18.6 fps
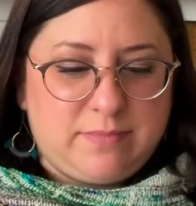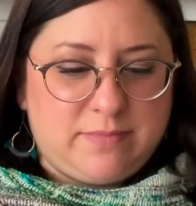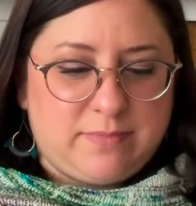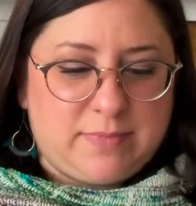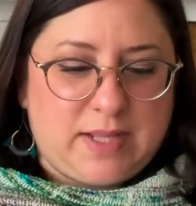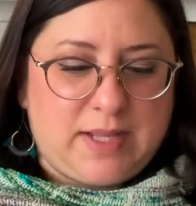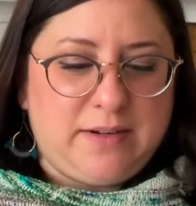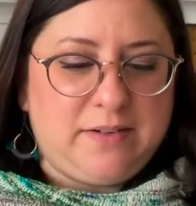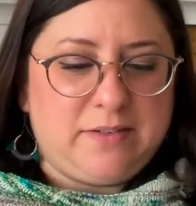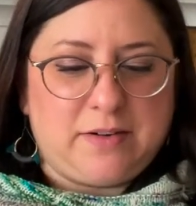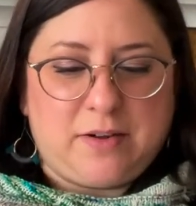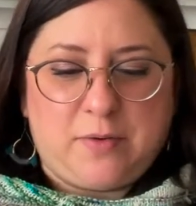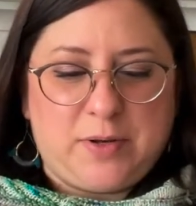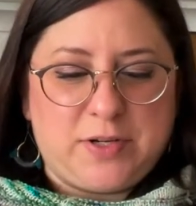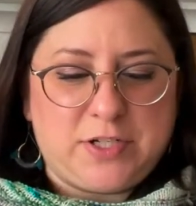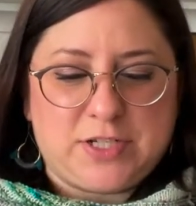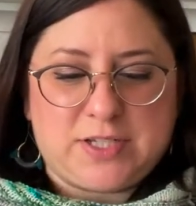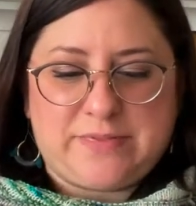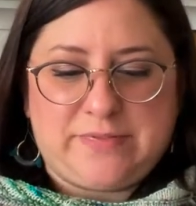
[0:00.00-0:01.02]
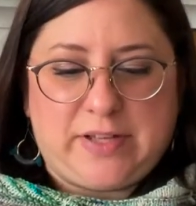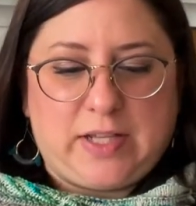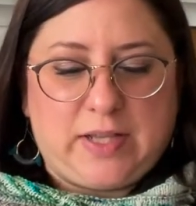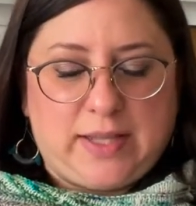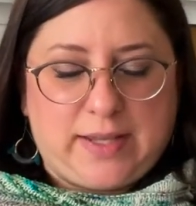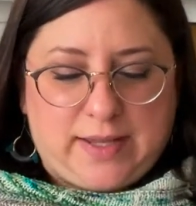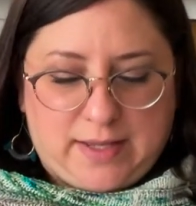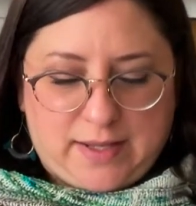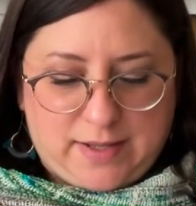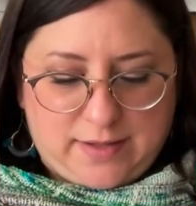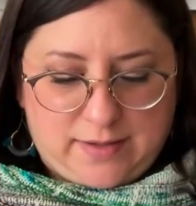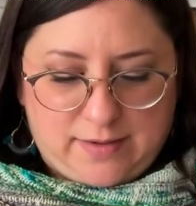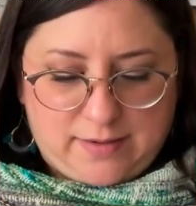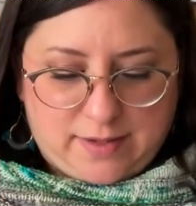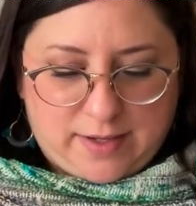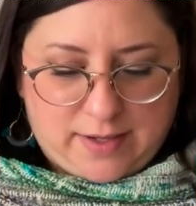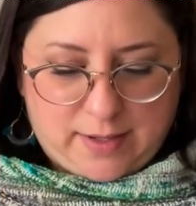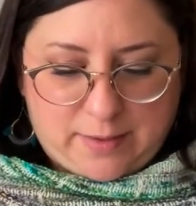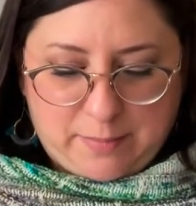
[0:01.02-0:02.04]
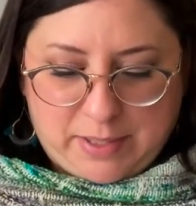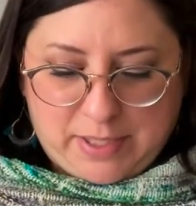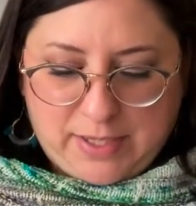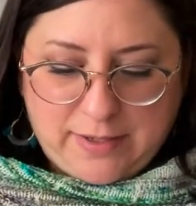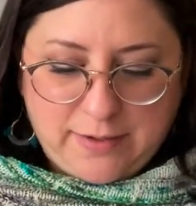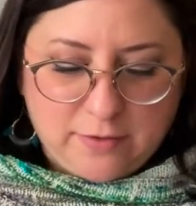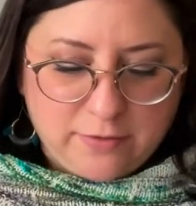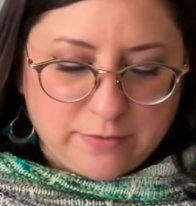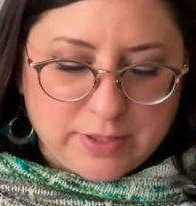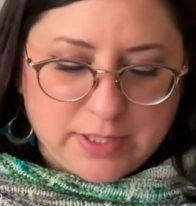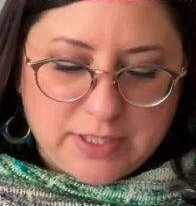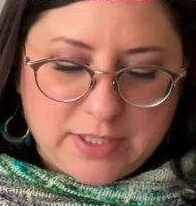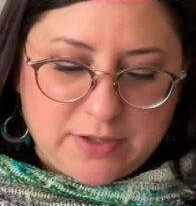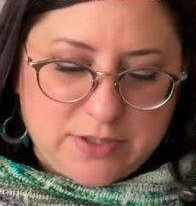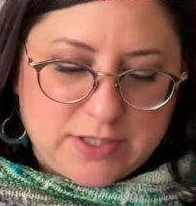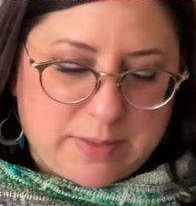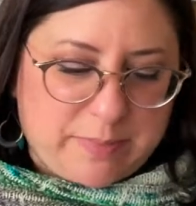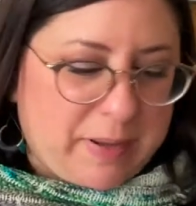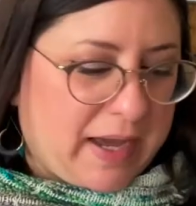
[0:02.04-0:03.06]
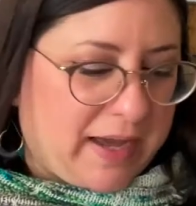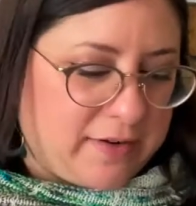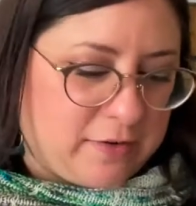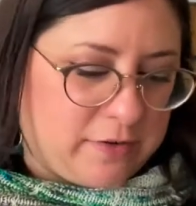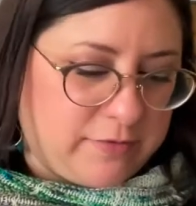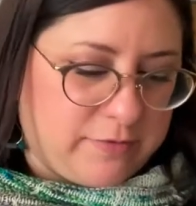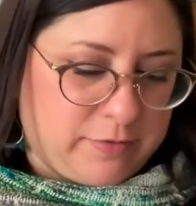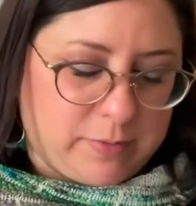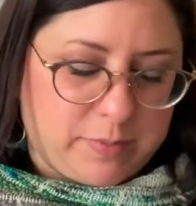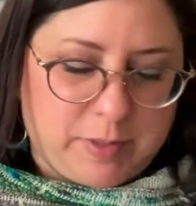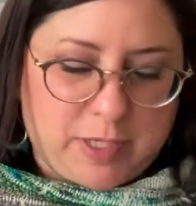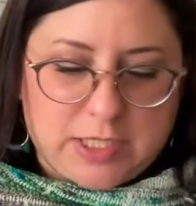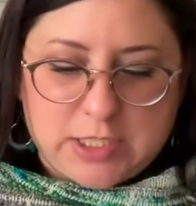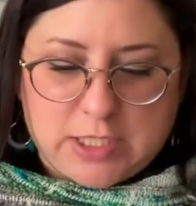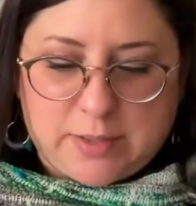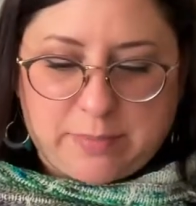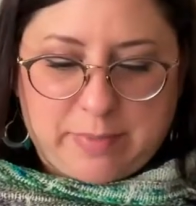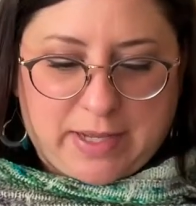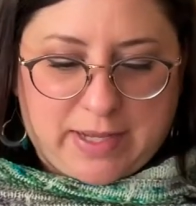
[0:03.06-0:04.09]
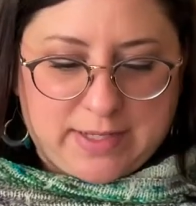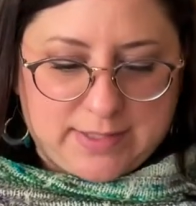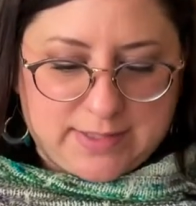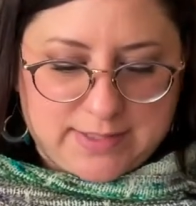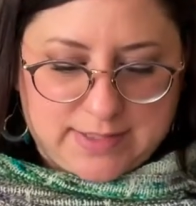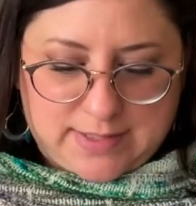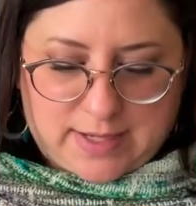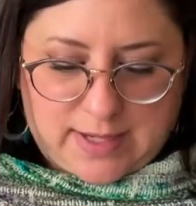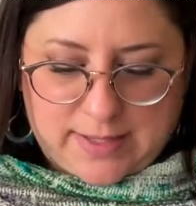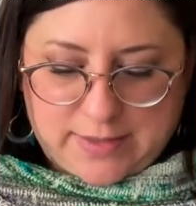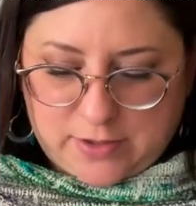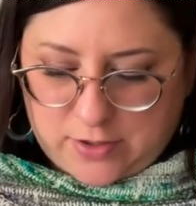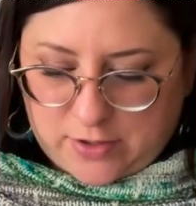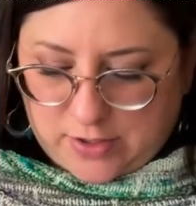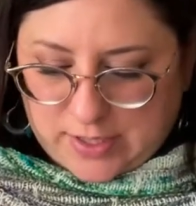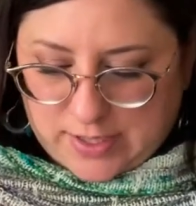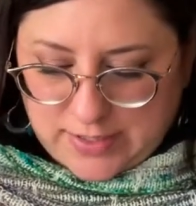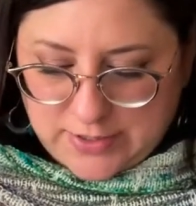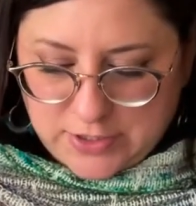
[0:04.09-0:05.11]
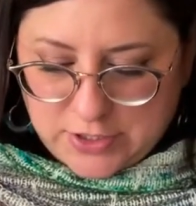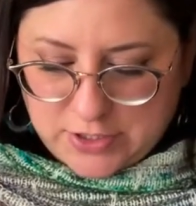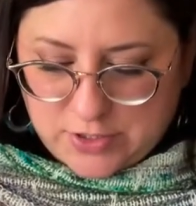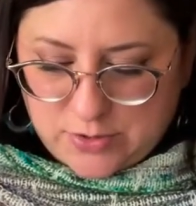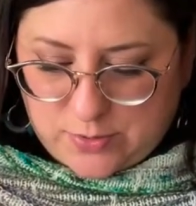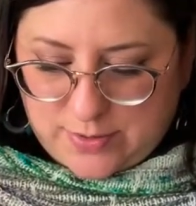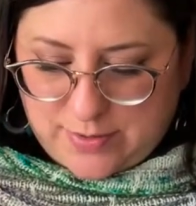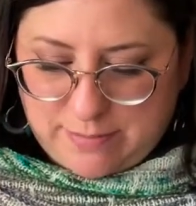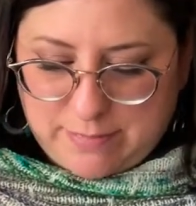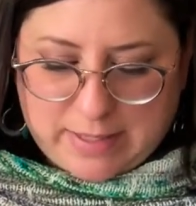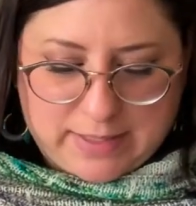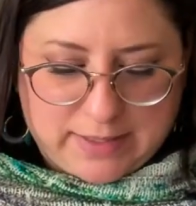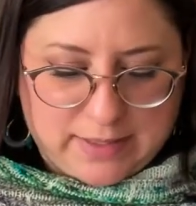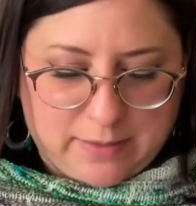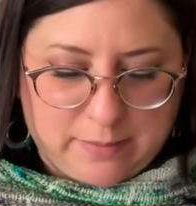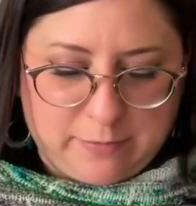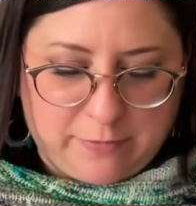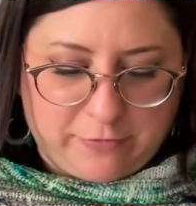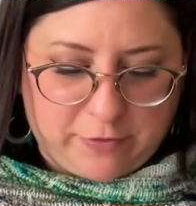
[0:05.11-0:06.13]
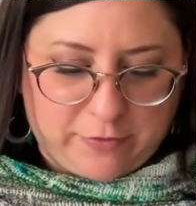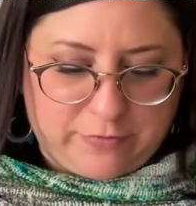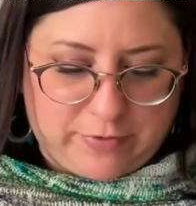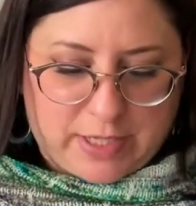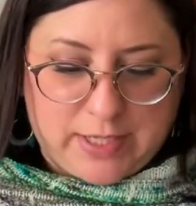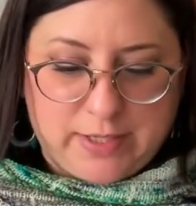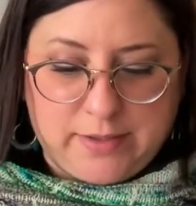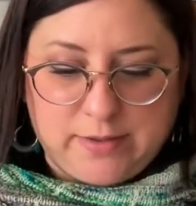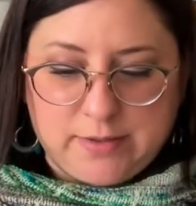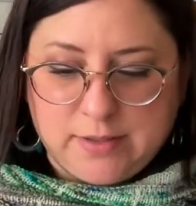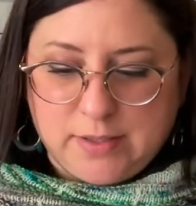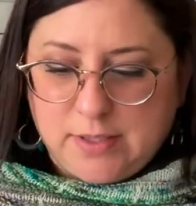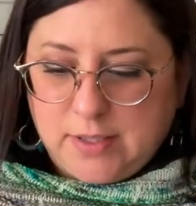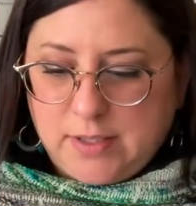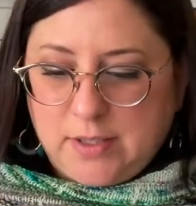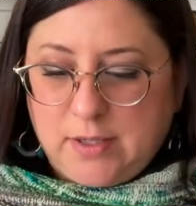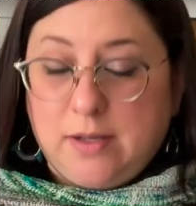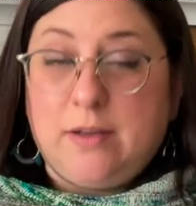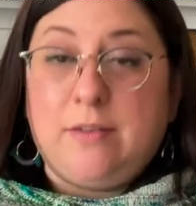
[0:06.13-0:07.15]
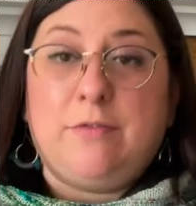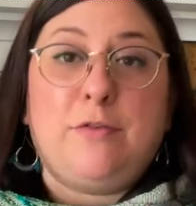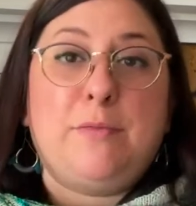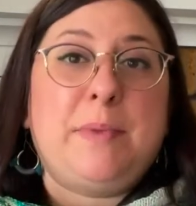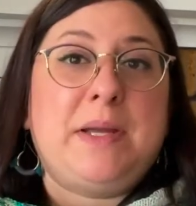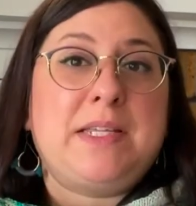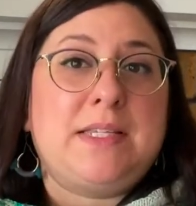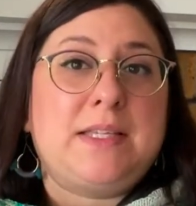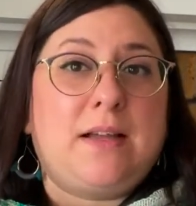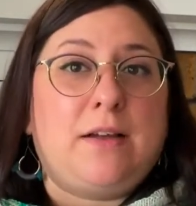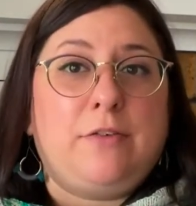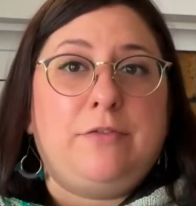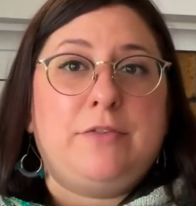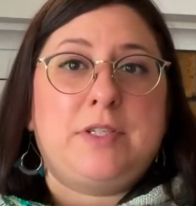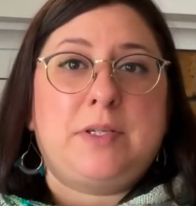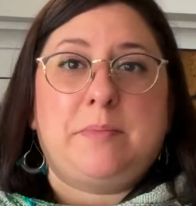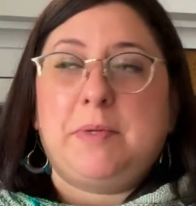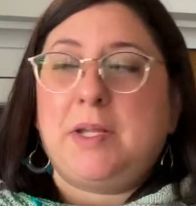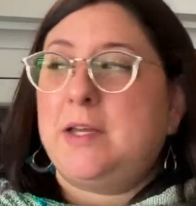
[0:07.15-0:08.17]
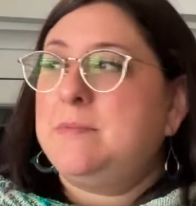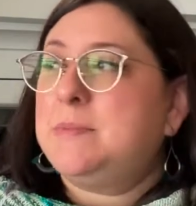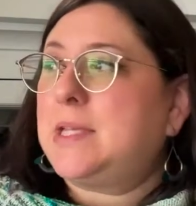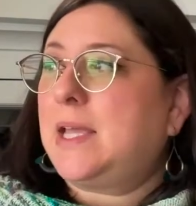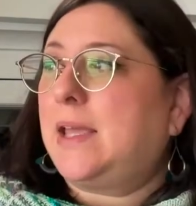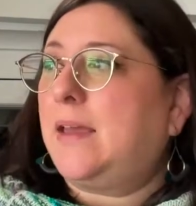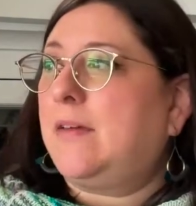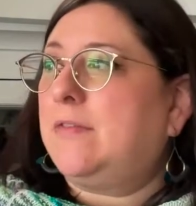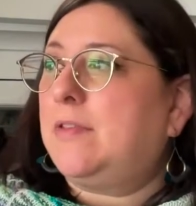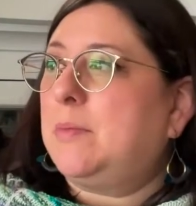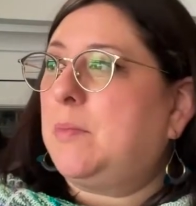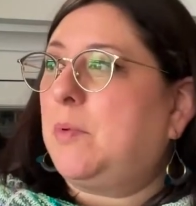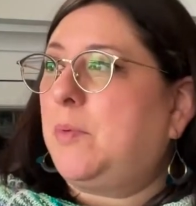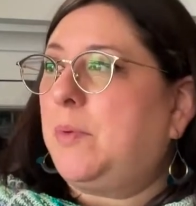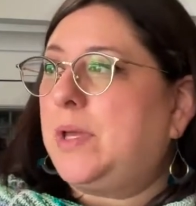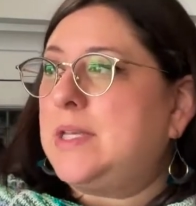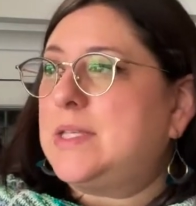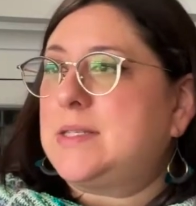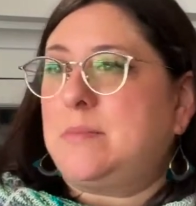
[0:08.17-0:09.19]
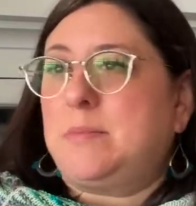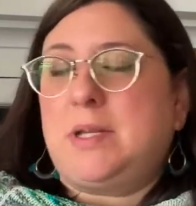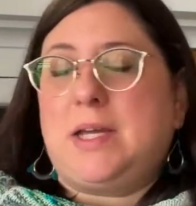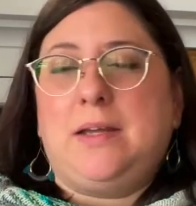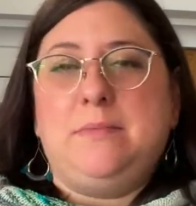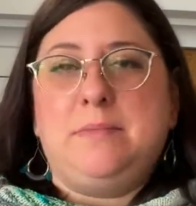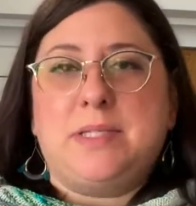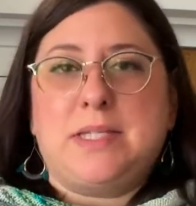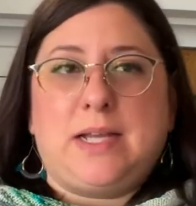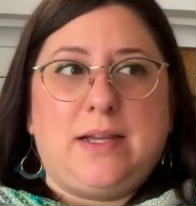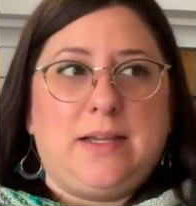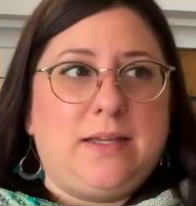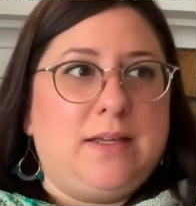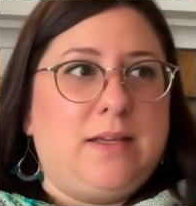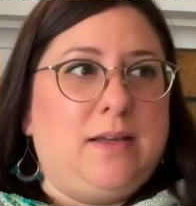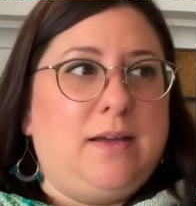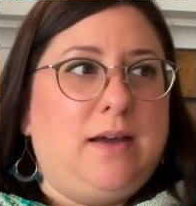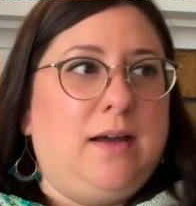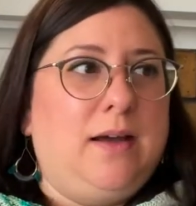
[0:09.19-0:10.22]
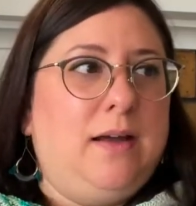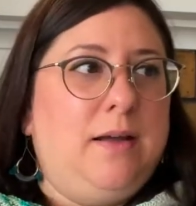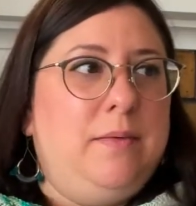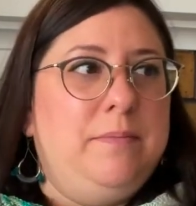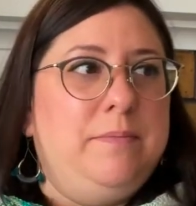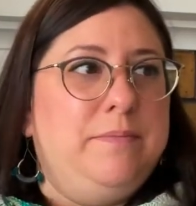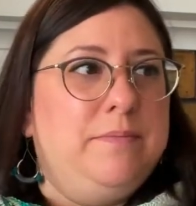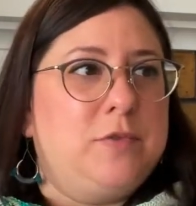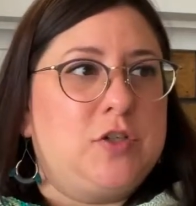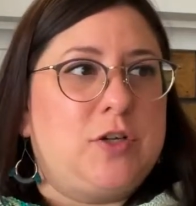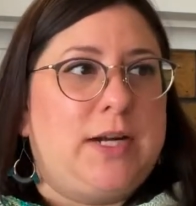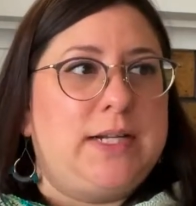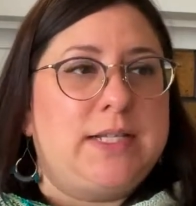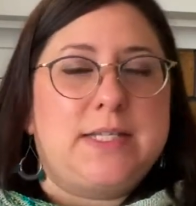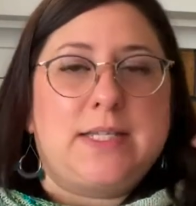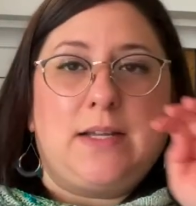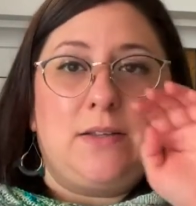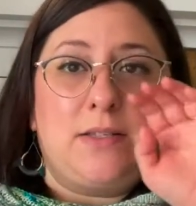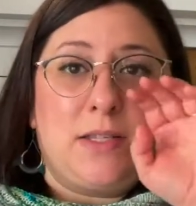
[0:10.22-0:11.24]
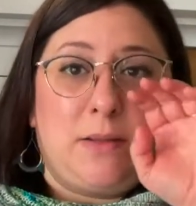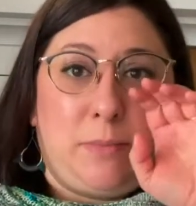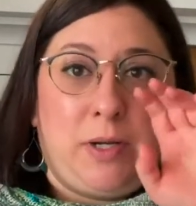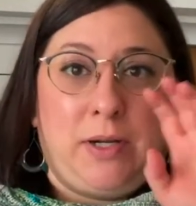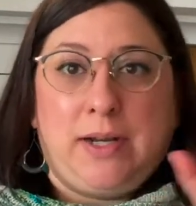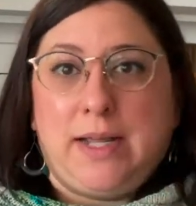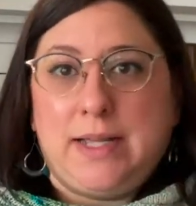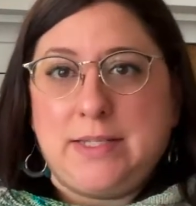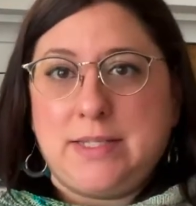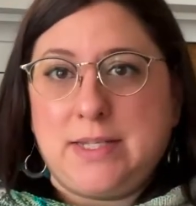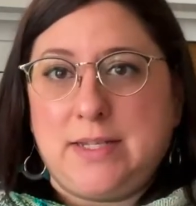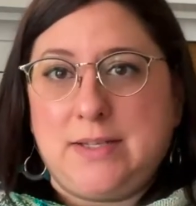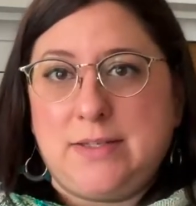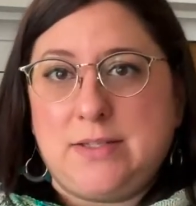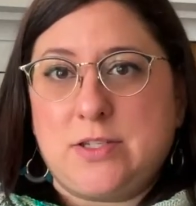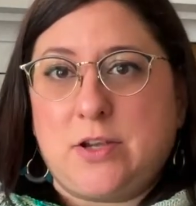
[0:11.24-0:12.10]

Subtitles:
I don't know, I just felt like it. And I don't really use a pattern for project bags either. I just sort of make them for fun for myself. Sometimes I give them away. Sometimes I try to sell some on Etsy.